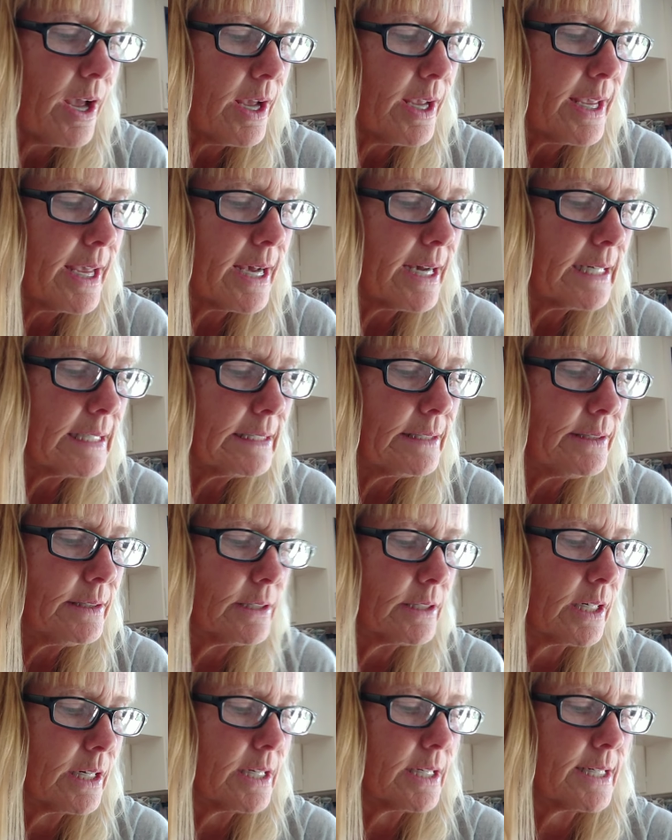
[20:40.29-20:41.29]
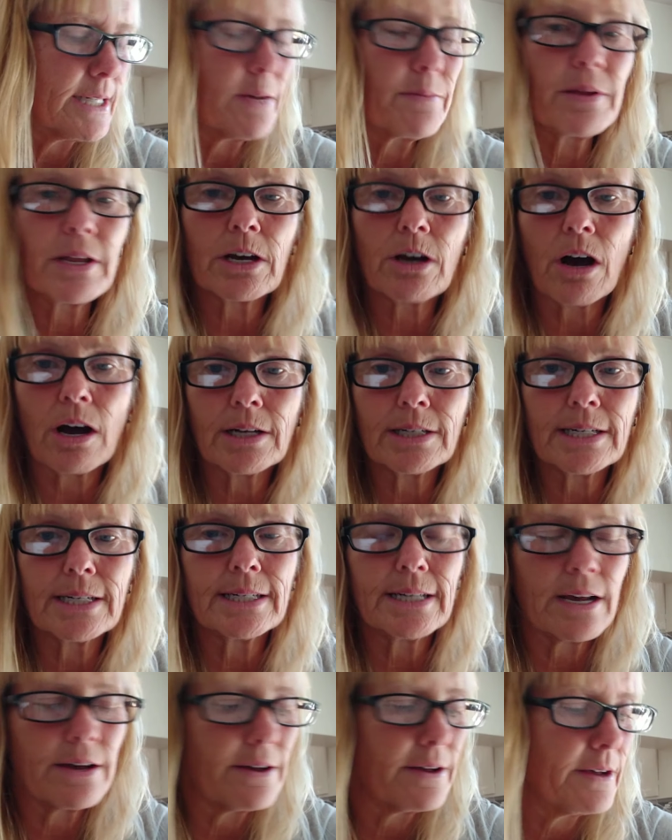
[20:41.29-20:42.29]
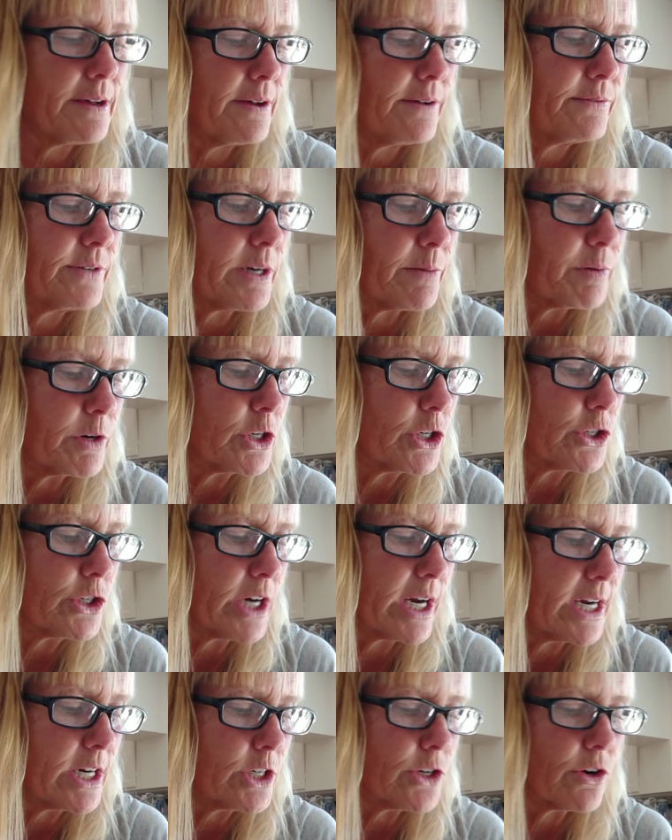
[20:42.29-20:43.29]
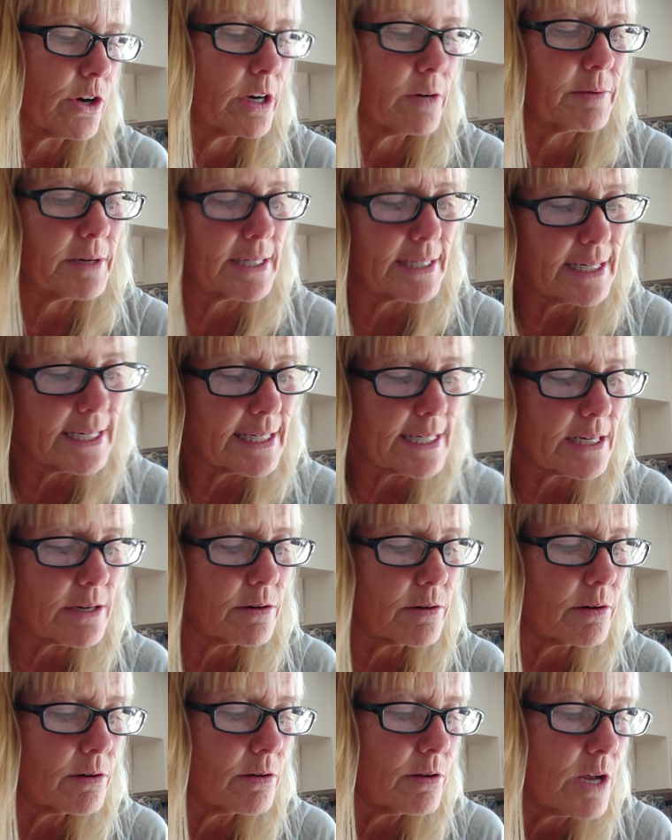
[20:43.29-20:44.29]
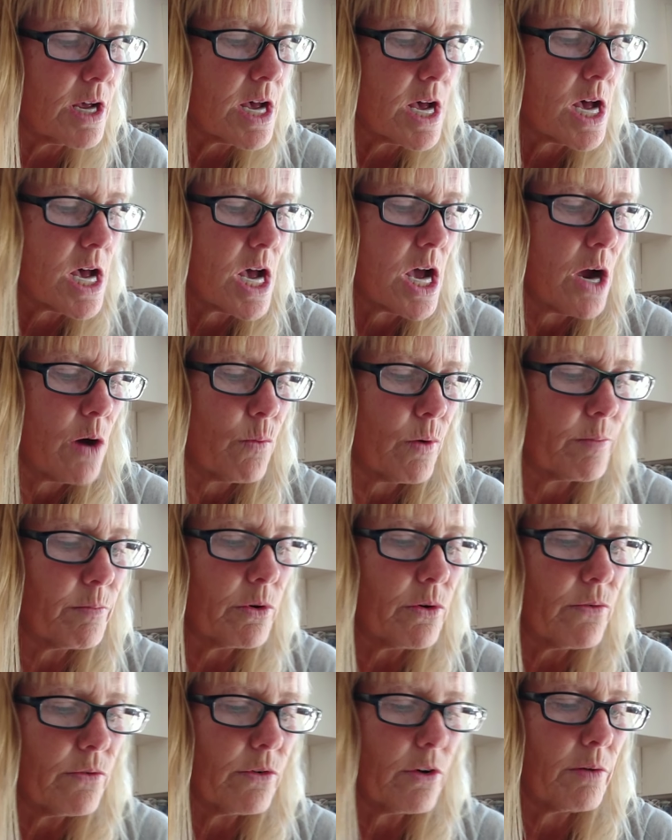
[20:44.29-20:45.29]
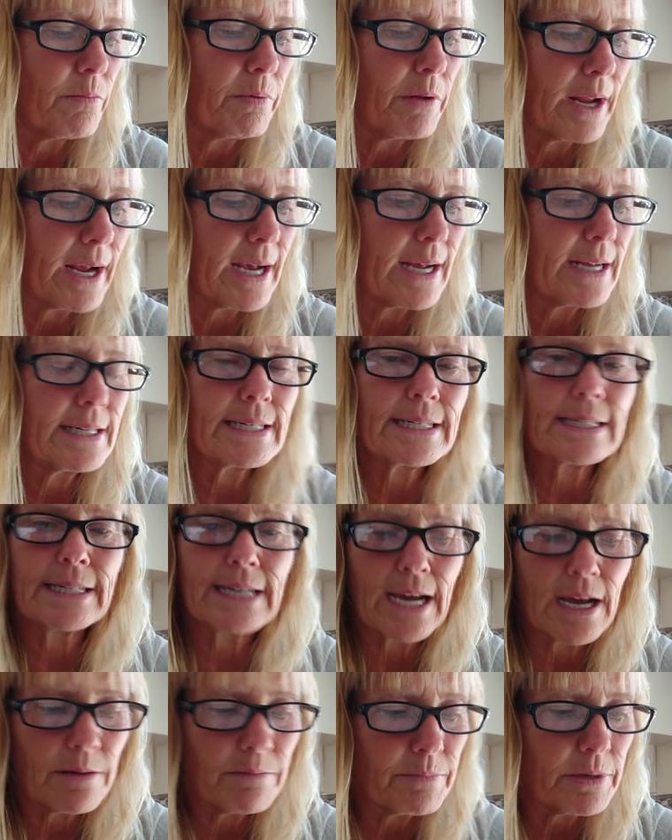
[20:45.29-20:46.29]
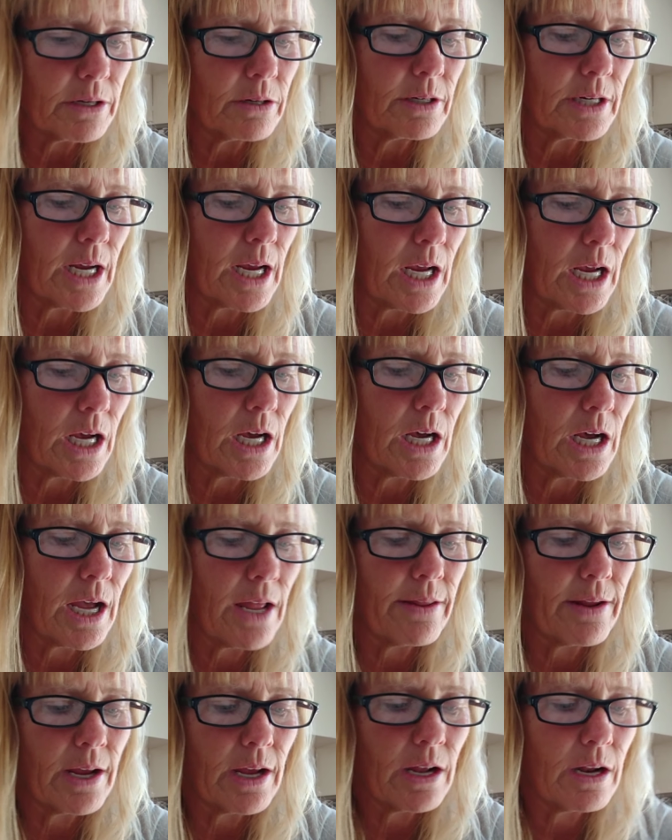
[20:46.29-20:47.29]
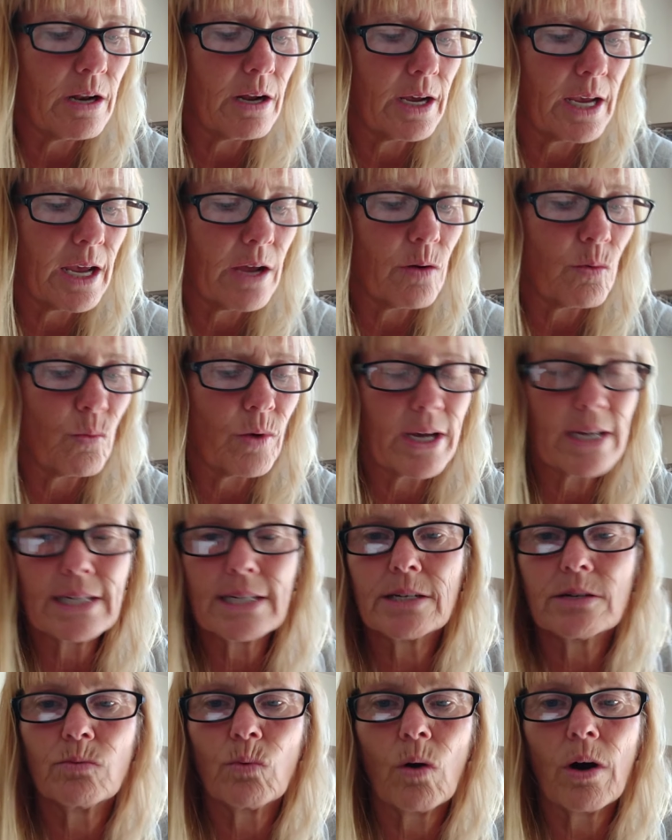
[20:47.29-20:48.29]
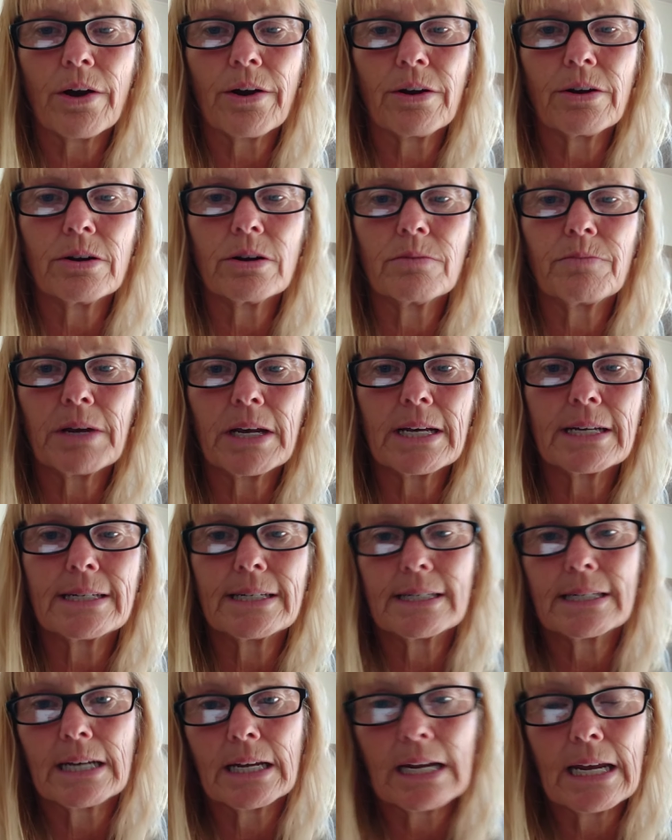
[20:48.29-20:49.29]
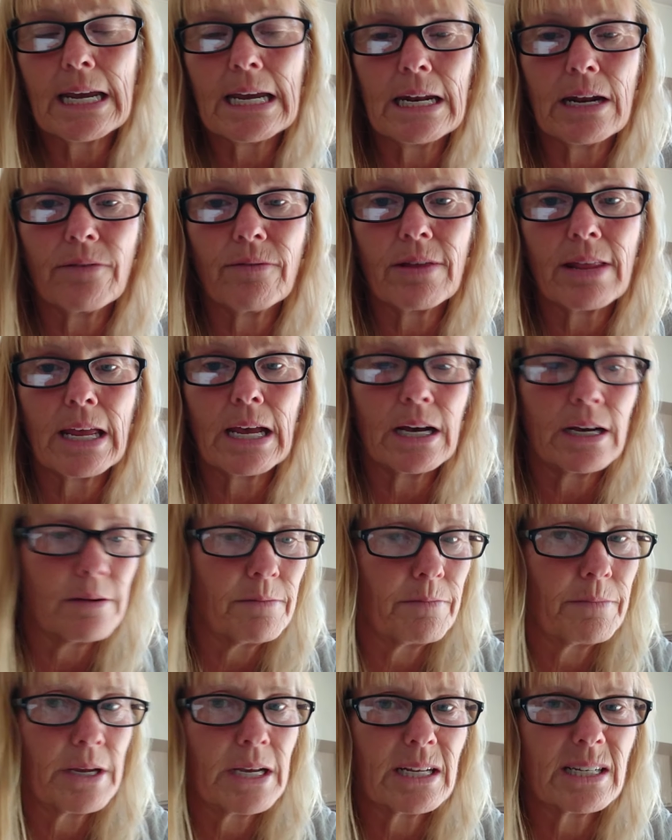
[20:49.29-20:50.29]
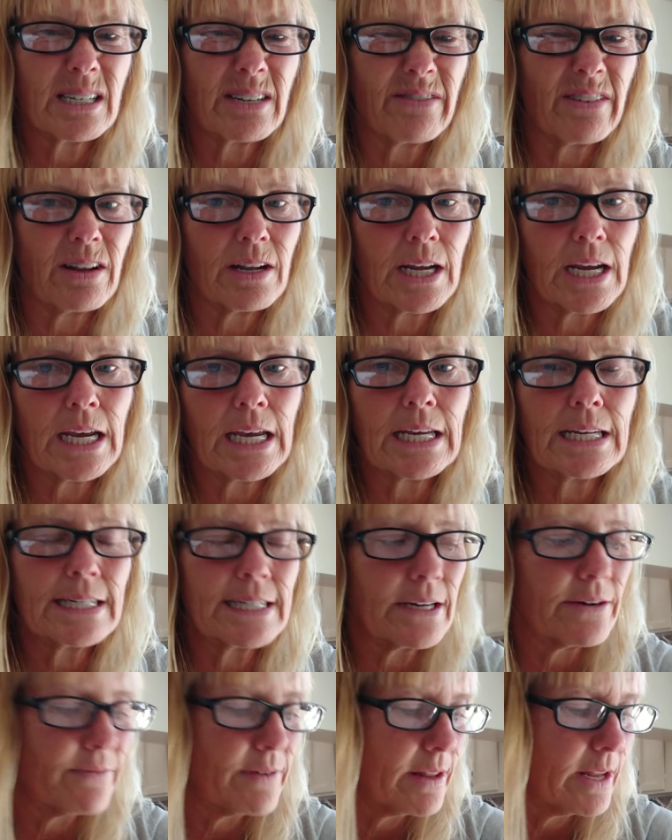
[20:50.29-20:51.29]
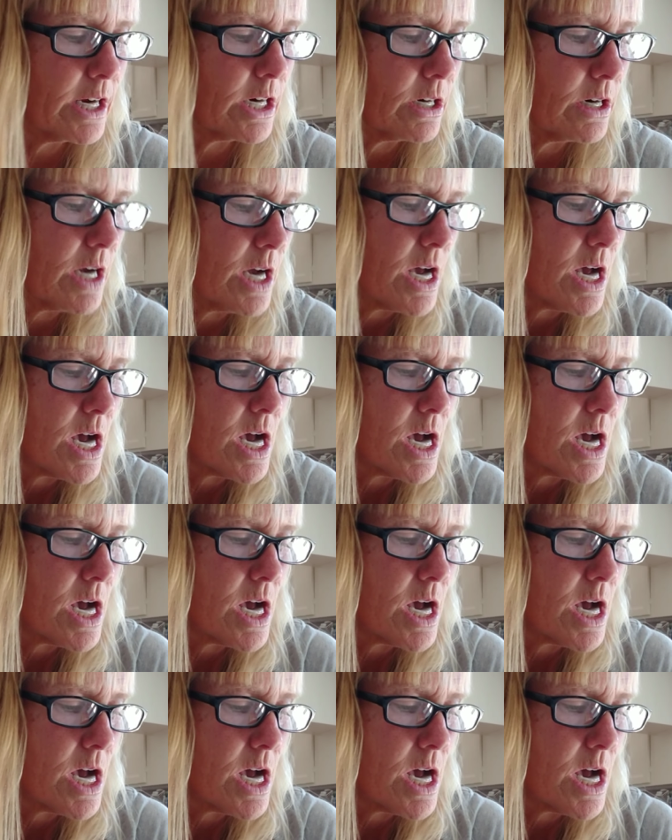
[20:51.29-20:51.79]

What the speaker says: Again, some of the causes of temperature change are going to be seasonal, removal of plants, dam building, and then again, wastewater because it's going to heat everything up because of all the icky stuff in there.